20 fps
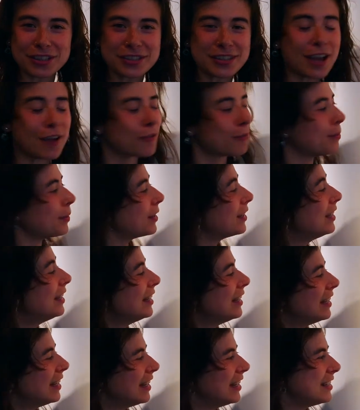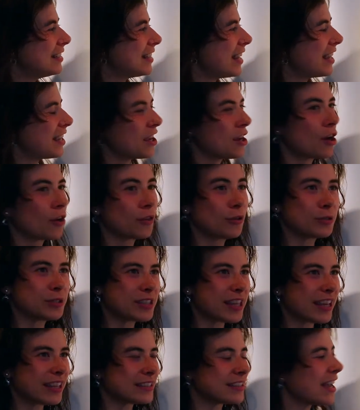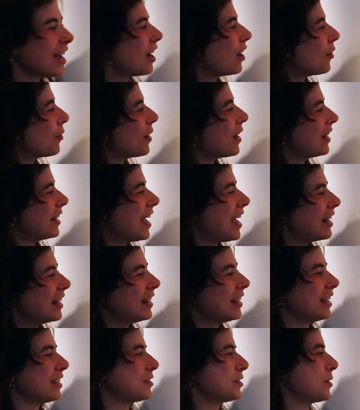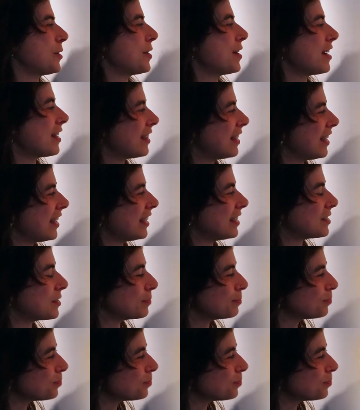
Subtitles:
stuff, but in taking all those things out and editing certain things,